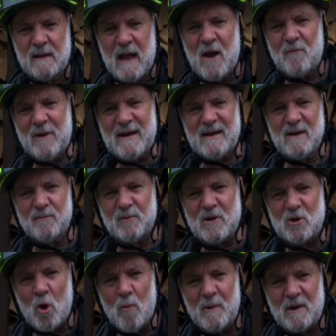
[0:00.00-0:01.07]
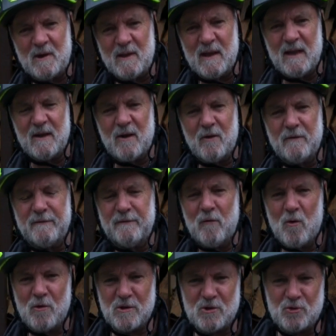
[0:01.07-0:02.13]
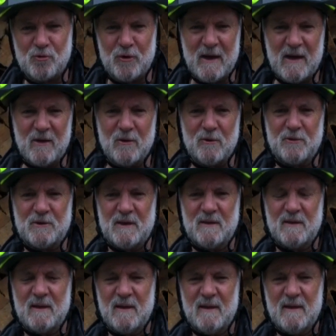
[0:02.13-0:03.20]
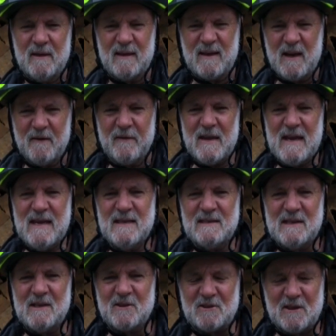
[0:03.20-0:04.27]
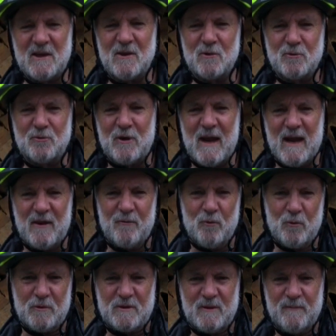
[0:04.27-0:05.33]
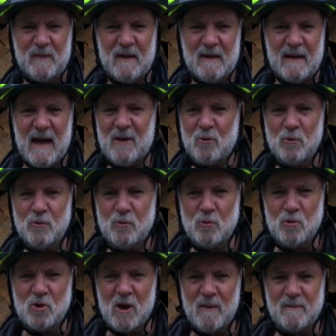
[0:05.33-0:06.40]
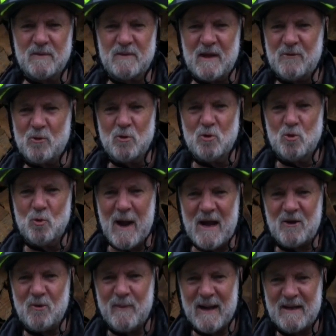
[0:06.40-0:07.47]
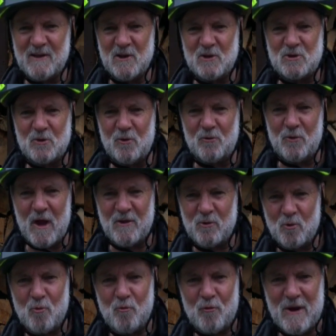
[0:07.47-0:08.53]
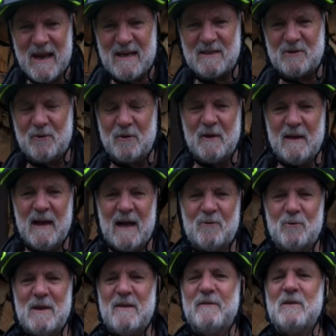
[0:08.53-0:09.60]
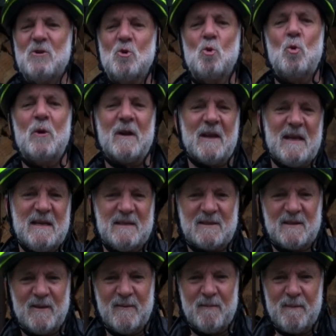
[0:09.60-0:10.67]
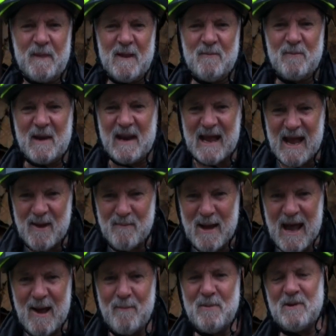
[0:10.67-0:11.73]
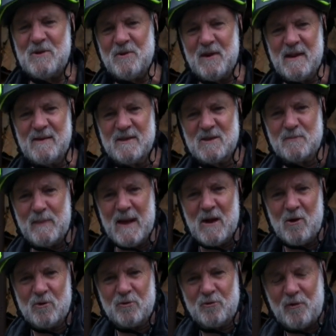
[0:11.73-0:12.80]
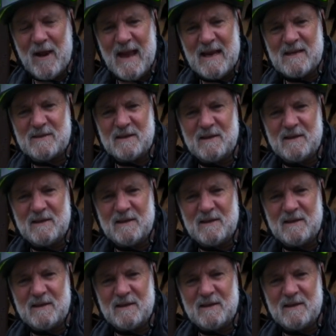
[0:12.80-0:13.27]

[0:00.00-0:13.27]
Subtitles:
I ride it predominantly on forest trails and kind of easier single track routes. I don't do jumps, I don't do acrobatics, or I don't race, or I don't even do wheelies. But I am happy to ride this bike on tracks